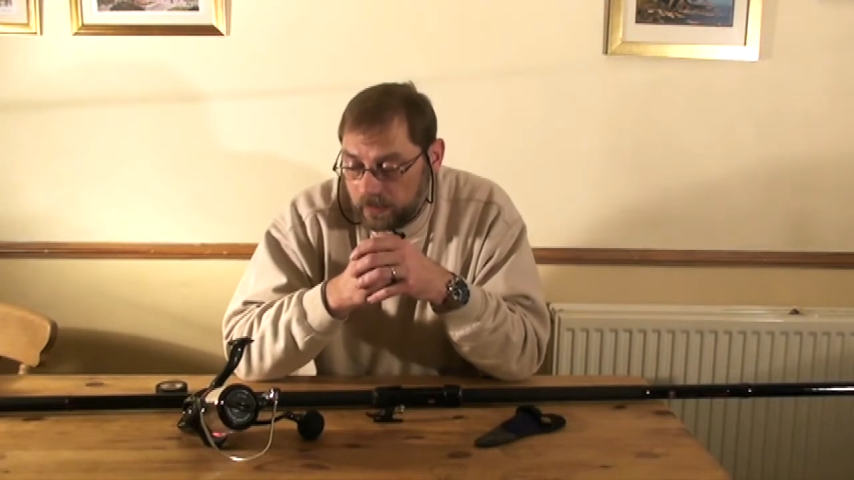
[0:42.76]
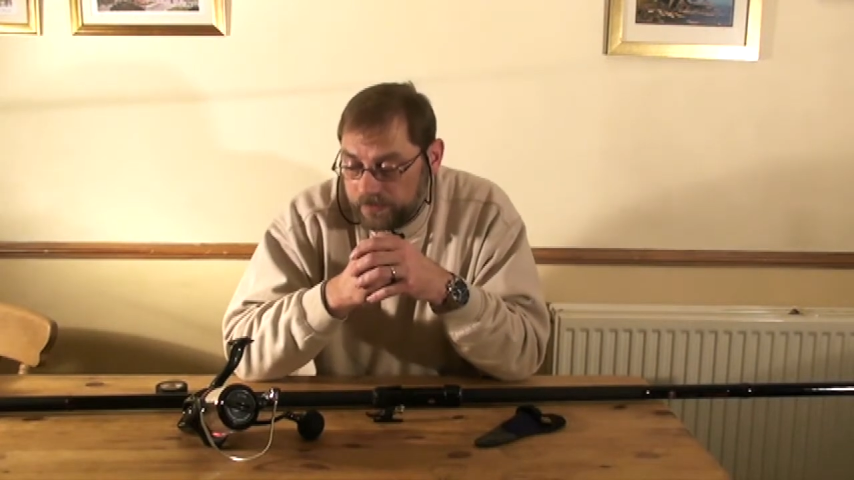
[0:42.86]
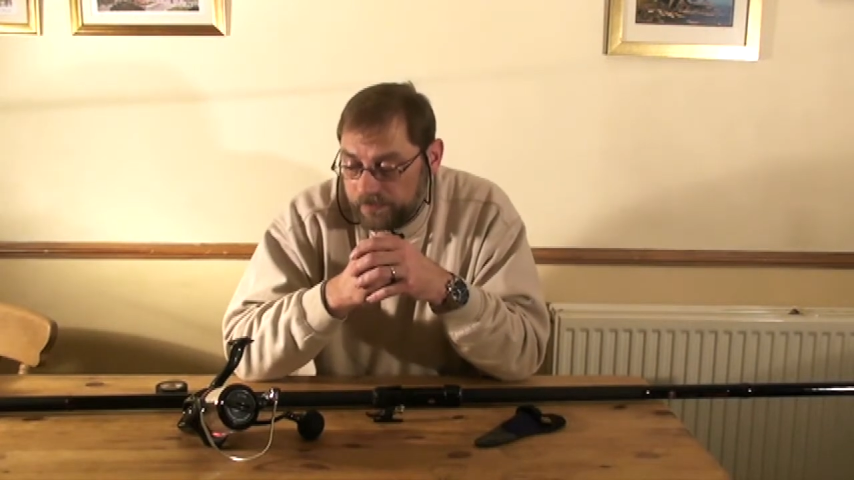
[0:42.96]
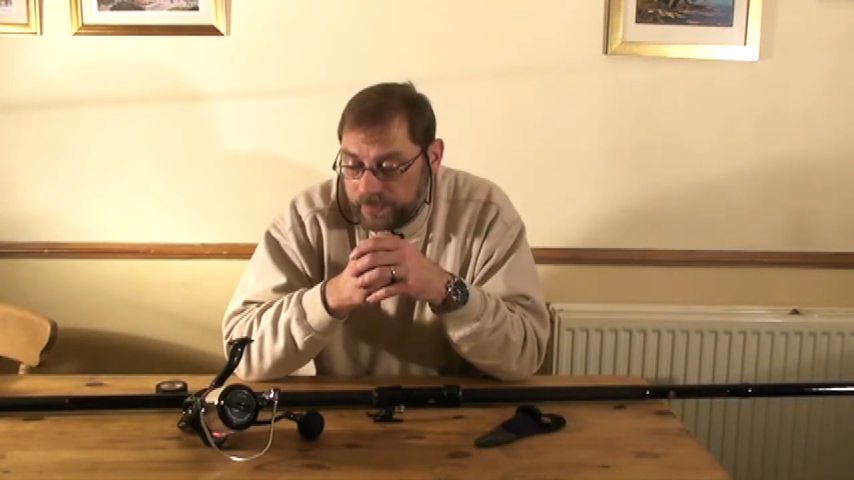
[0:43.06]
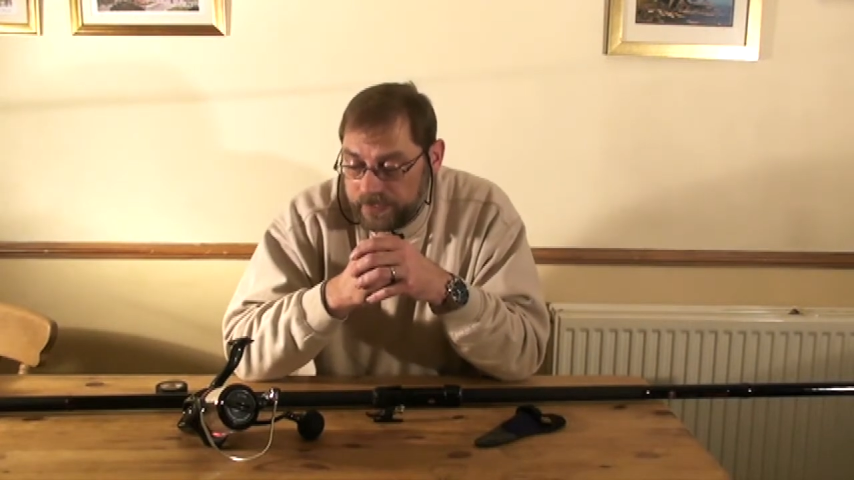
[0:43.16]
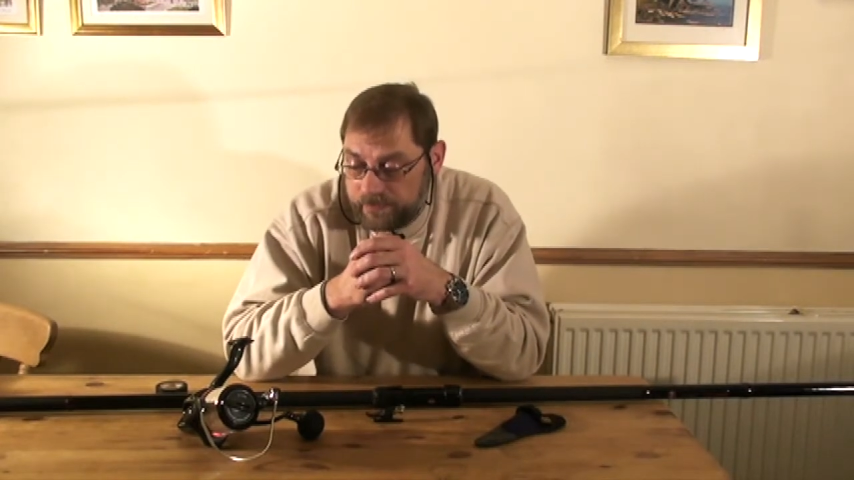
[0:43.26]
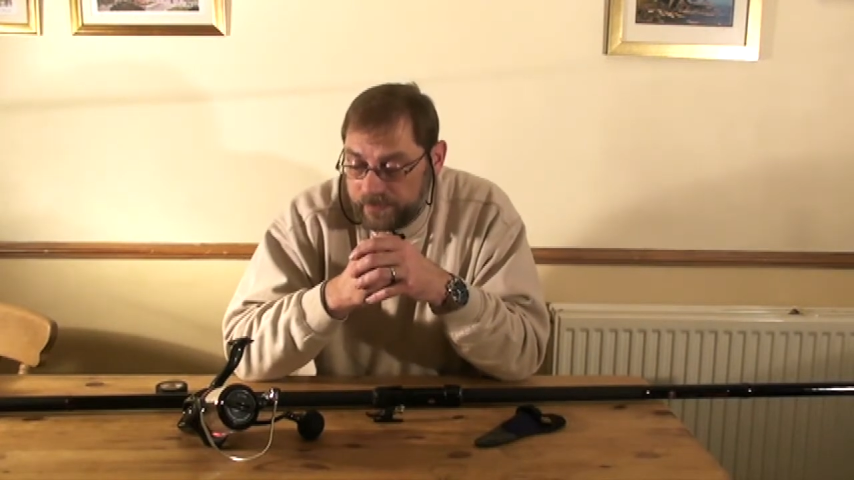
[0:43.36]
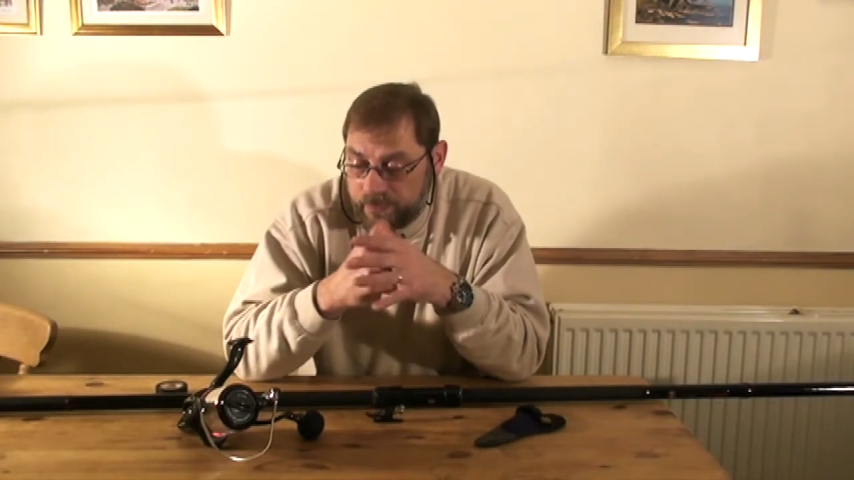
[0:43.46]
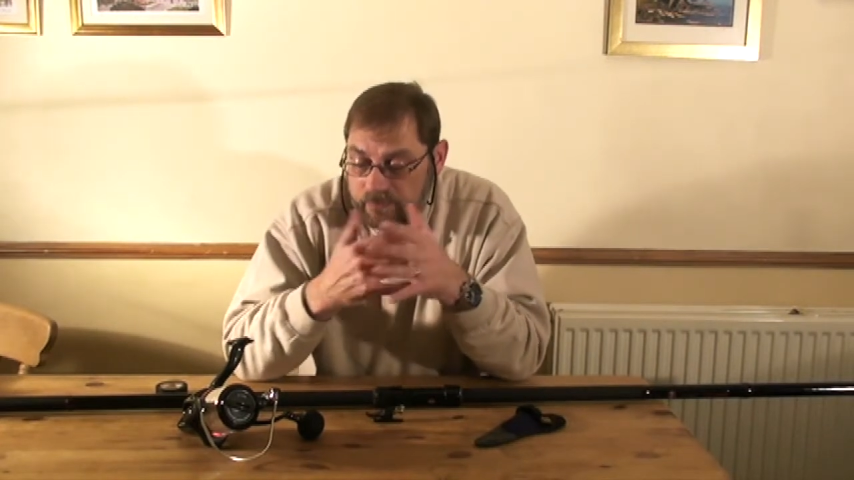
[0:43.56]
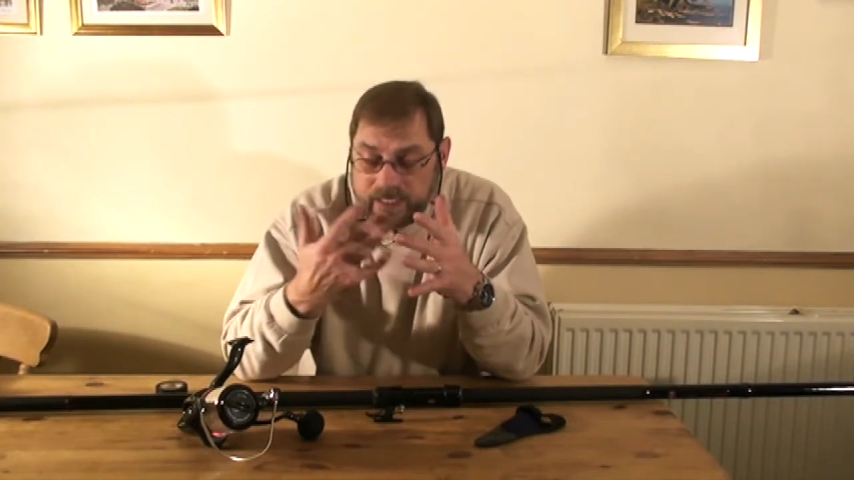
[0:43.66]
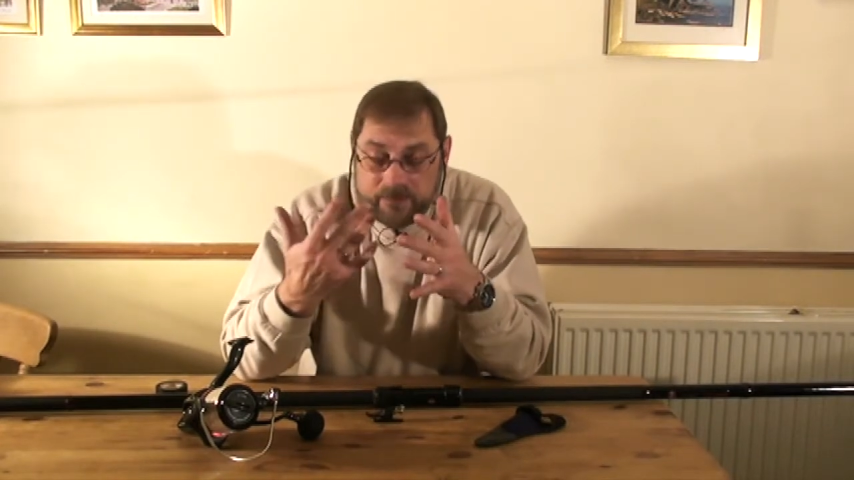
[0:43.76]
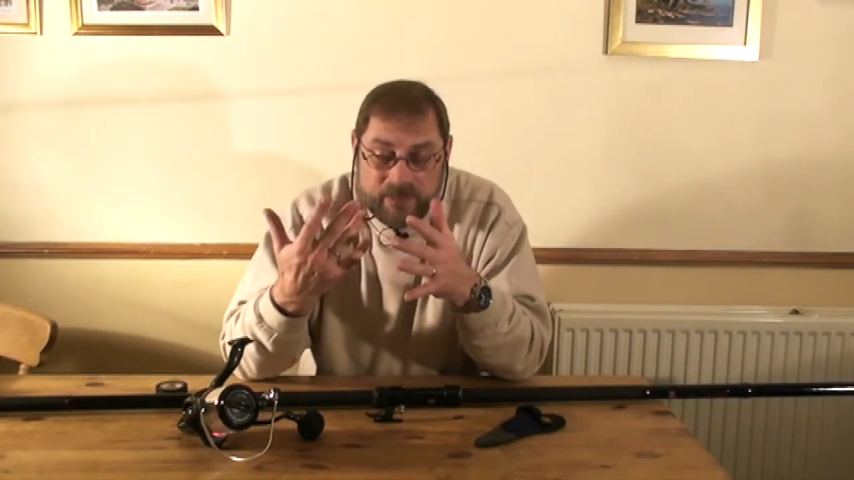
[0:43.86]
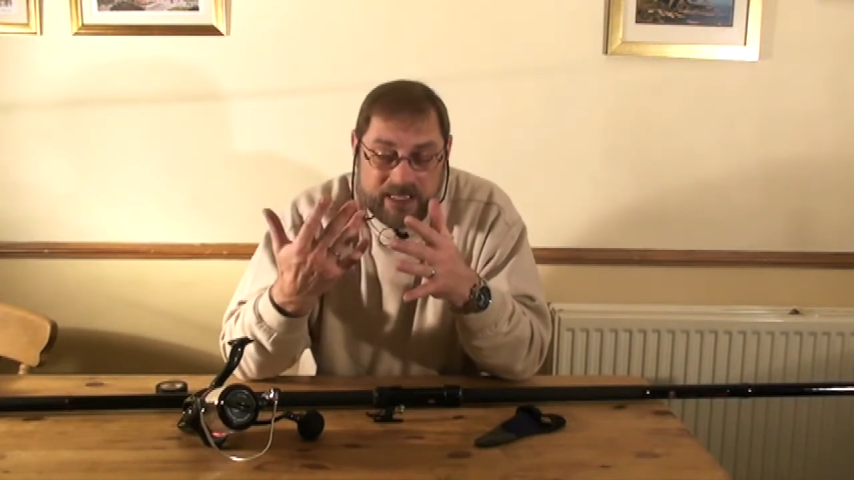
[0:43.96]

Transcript: find that if I don't have